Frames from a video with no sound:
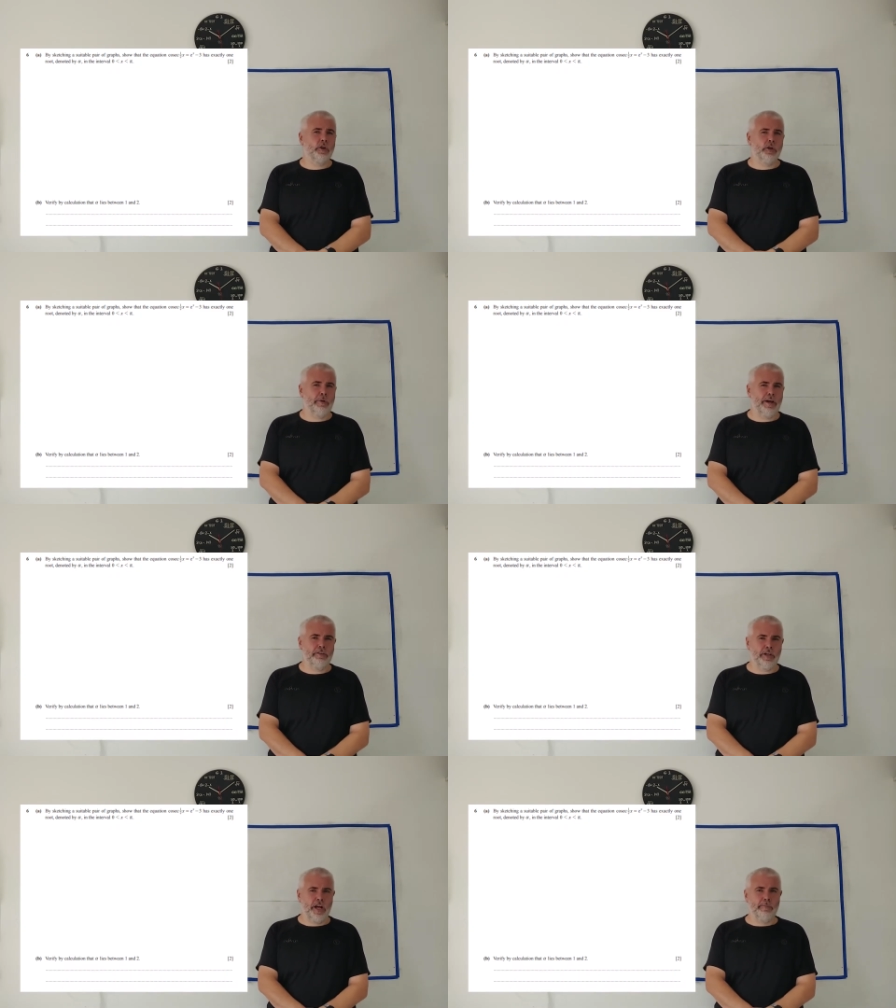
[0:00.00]
look
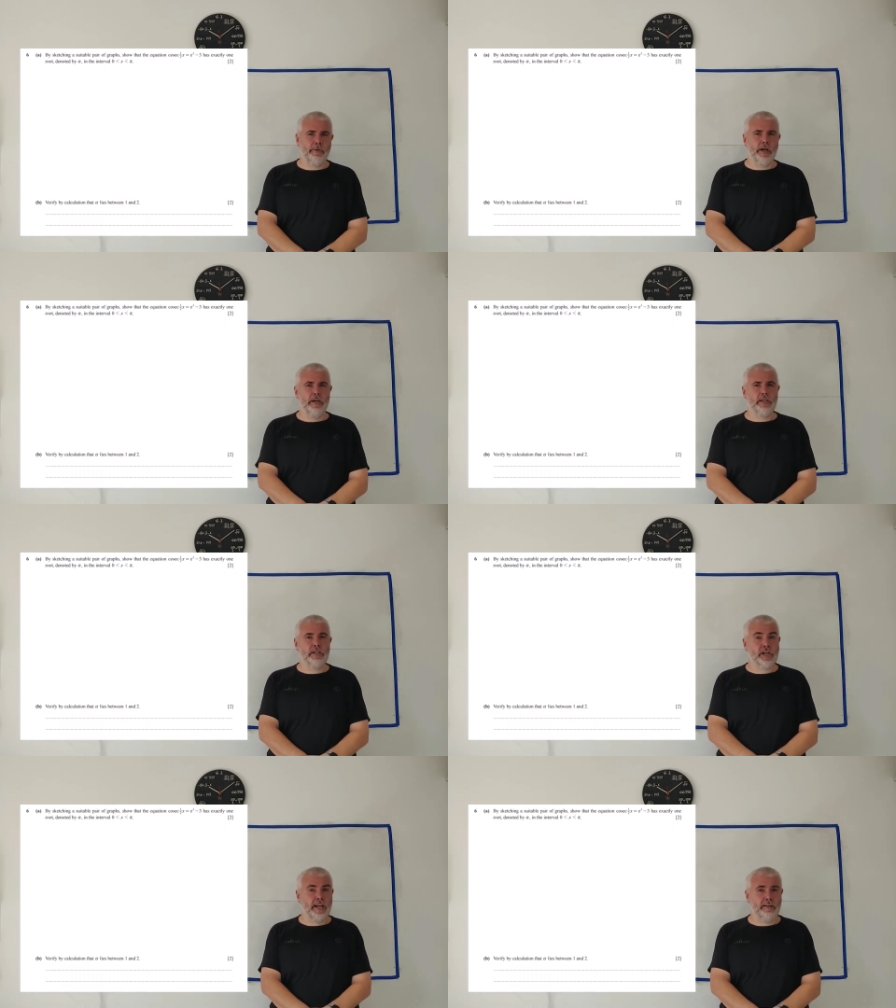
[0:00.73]
around on my
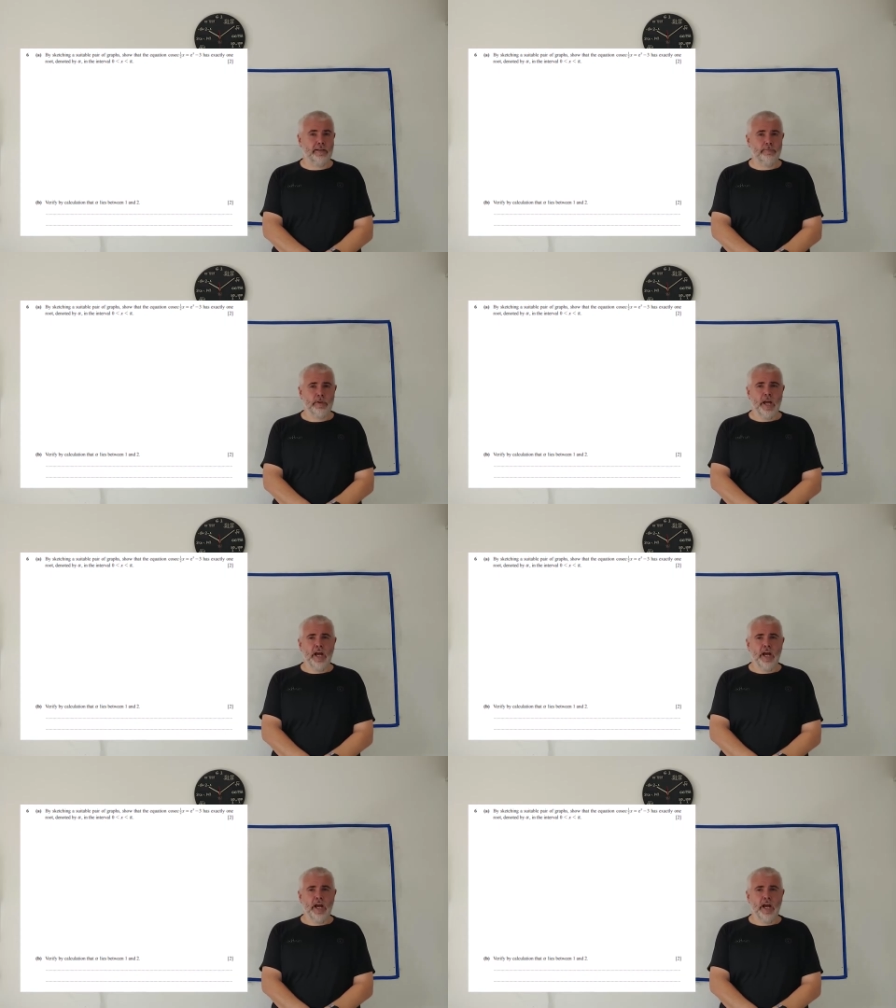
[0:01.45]
channel.